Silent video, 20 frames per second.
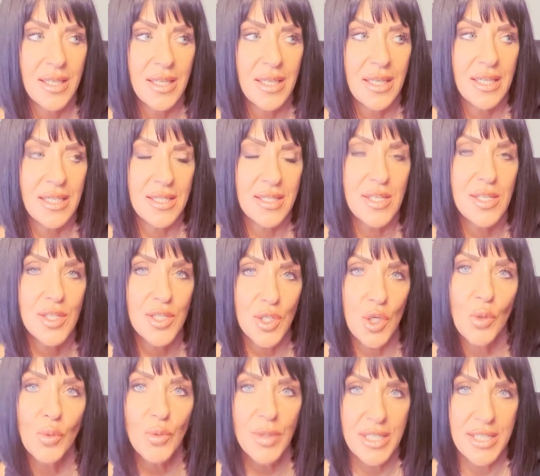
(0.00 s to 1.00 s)
It is
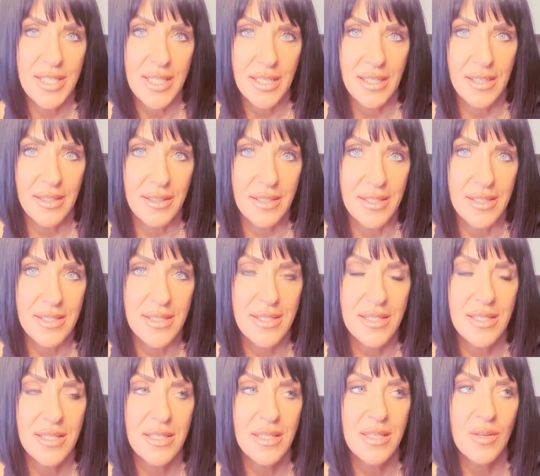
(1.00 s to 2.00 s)
so
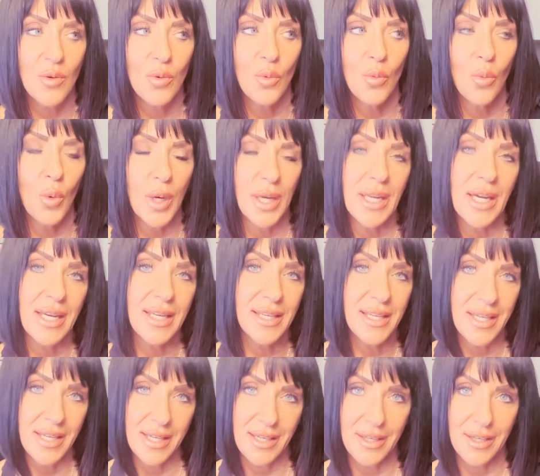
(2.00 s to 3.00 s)
ridiculous what I
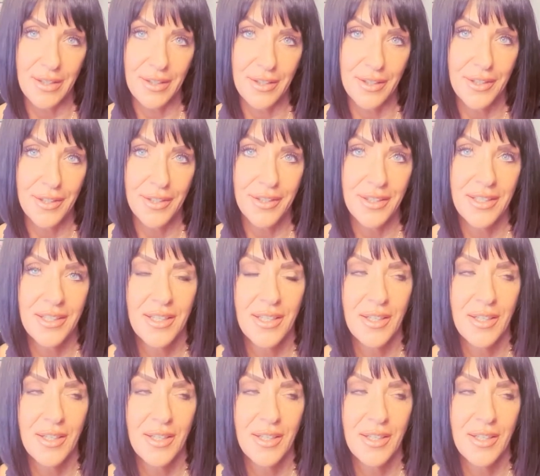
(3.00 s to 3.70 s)
hear